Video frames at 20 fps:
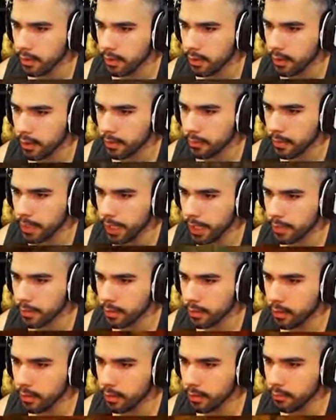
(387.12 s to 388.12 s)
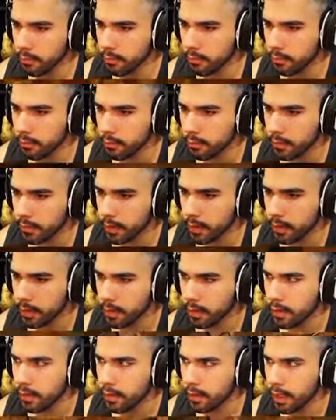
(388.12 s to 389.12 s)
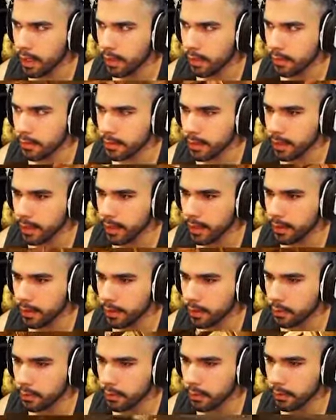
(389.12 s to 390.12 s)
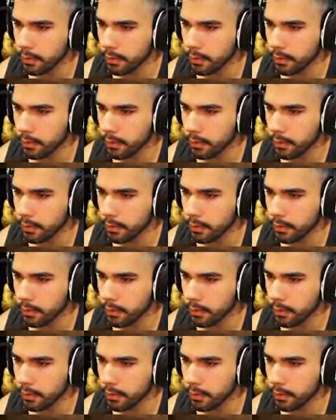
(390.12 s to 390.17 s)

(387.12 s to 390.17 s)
I'm dancing on him. I love saying that. That's one of my